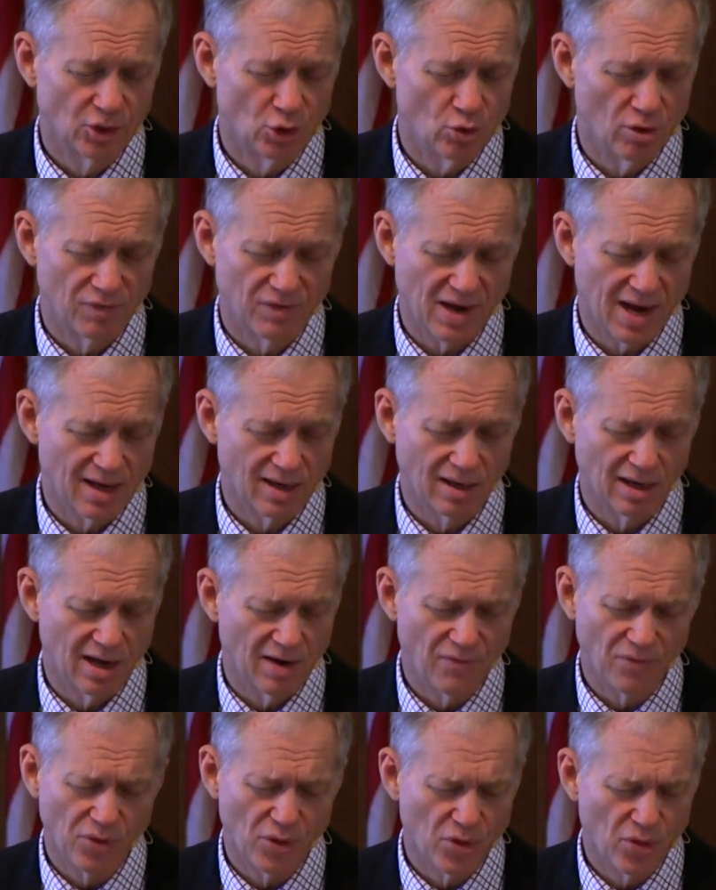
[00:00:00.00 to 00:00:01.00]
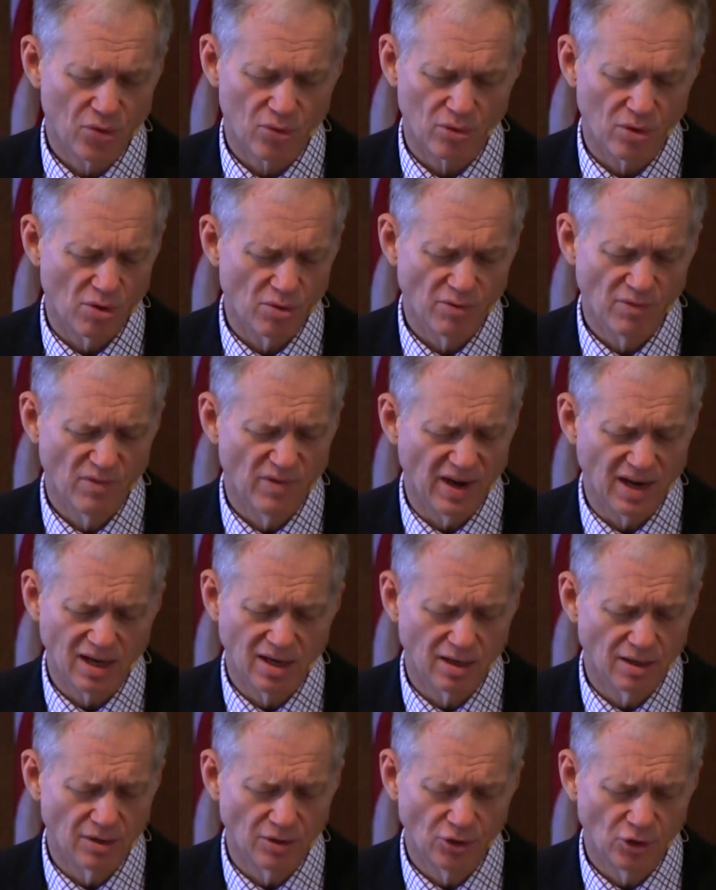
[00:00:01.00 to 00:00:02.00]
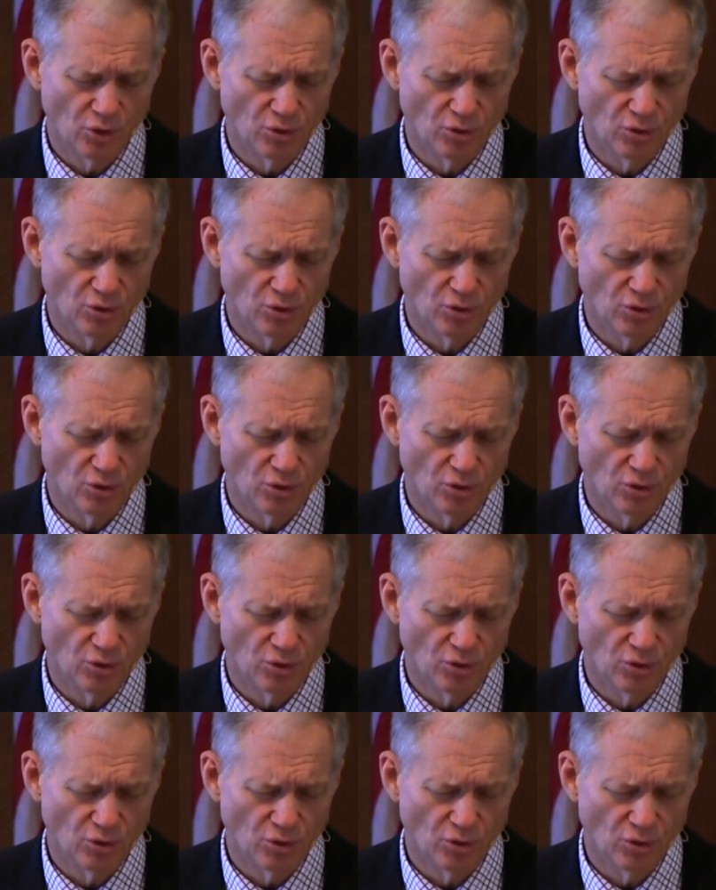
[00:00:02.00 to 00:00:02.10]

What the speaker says: you have not left the throne vacant.